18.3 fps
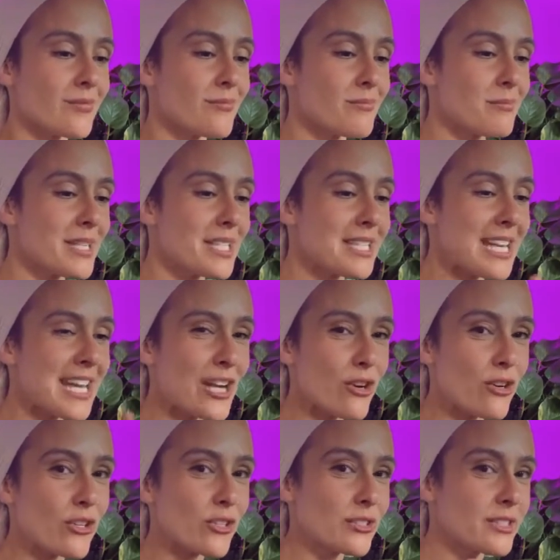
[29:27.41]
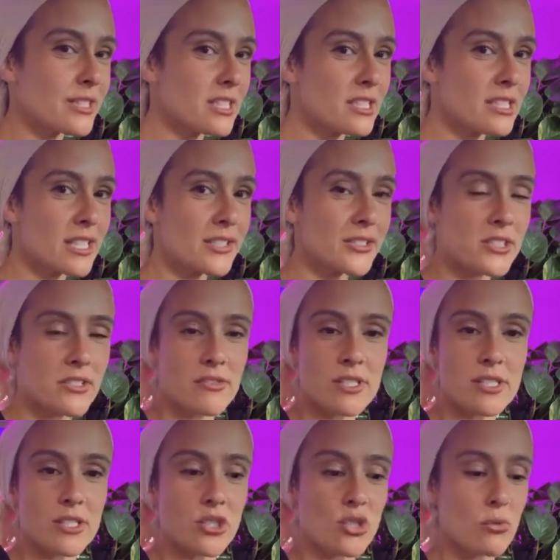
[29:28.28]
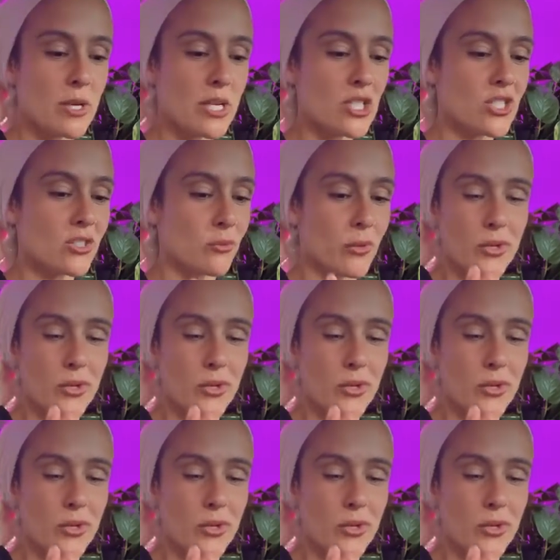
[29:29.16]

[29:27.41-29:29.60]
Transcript: material details of the situation.